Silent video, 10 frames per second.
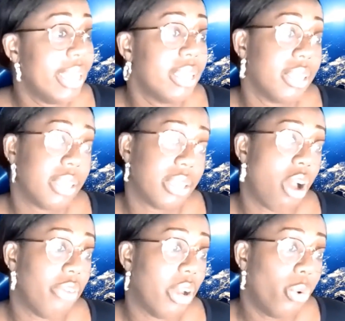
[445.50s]
and
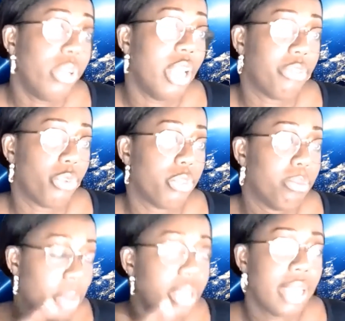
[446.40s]
staff at all levels
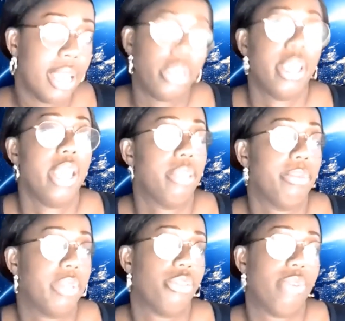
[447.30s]
must educate
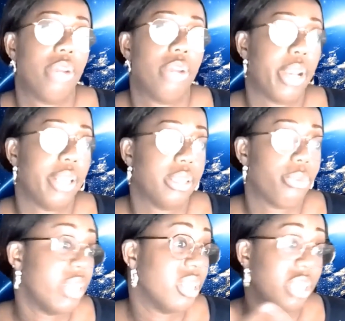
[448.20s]
themselves around race,
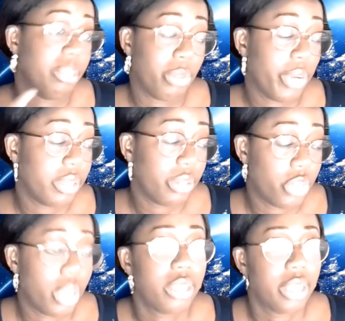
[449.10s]
racism, and racial
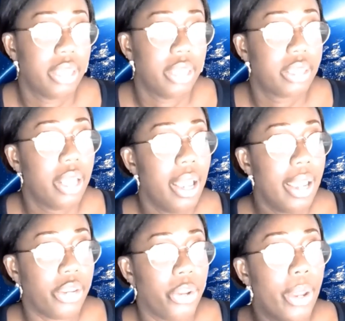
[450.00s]
justice, and